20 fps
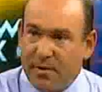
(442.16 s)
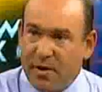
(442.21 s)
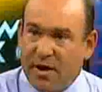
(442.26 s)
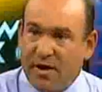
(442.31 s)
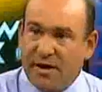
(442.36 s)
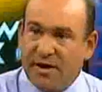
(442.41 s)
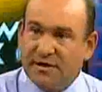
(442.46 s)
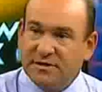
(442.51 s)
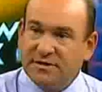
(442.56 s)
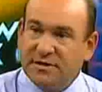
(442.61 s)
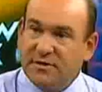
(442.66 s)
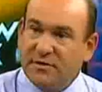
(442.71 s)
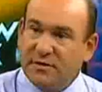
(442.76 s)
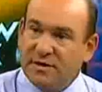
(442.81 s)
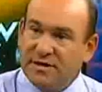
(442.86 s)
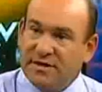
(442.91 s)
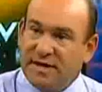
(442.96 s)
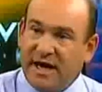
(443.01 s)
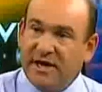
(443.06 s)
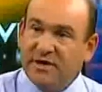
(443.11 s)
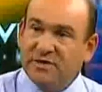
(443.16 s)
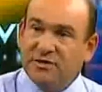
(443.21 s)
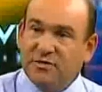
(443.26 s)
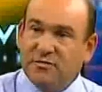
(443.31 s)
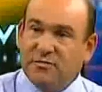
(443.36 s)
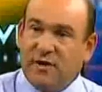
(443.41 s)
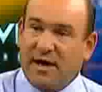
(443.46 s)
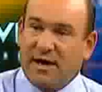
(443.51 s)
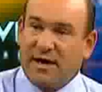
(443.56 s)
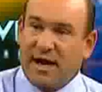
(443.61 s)
bought? Is there a
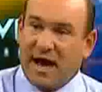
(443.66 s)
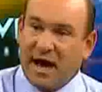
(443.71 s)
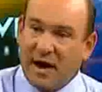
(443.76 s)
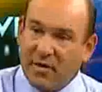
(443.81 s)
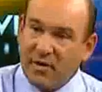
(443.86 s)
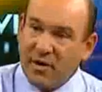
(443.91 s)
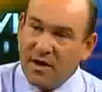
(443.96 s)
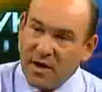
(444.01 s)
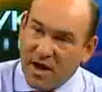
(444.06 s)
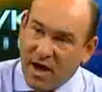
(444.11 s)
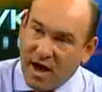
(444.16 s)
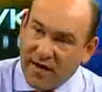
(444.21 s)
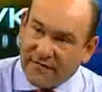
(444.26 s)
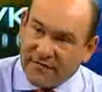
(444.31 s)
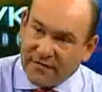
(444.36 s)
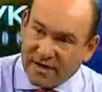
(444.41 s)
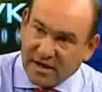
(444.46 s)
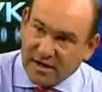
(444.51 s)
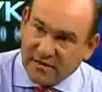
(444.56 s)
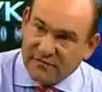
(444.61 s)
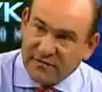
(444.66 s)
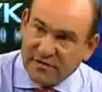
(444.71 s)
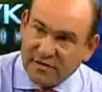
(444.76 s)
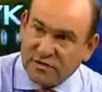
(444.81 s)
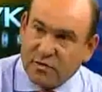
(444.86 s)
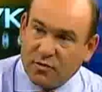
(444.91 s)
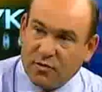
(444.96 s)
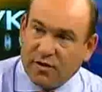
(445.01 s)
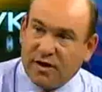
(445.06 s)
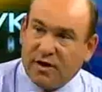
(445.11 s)
danger right now of an
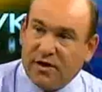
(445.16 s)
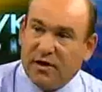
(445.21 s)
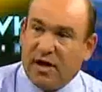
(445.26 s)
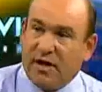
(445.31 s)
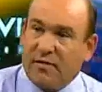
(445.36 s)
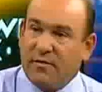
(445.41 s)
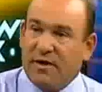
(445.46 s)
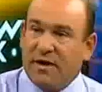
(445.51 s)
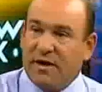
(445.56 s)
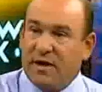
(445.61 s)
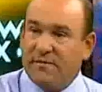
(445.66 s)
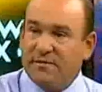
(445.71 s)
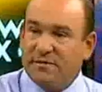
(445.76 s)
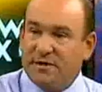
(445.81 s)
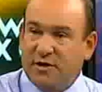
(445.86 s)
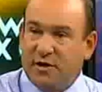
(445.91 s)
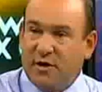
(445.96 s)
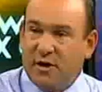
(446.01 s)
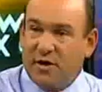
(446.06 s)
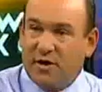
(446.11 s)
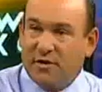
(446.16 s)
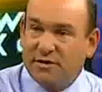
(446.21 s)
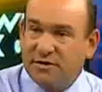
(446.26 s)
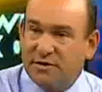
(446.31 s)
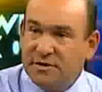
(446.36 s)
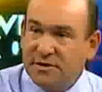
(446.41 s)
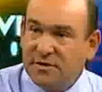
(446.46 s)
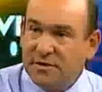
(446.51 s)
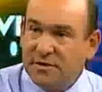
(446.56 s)
inventory glut when it comes to the autos?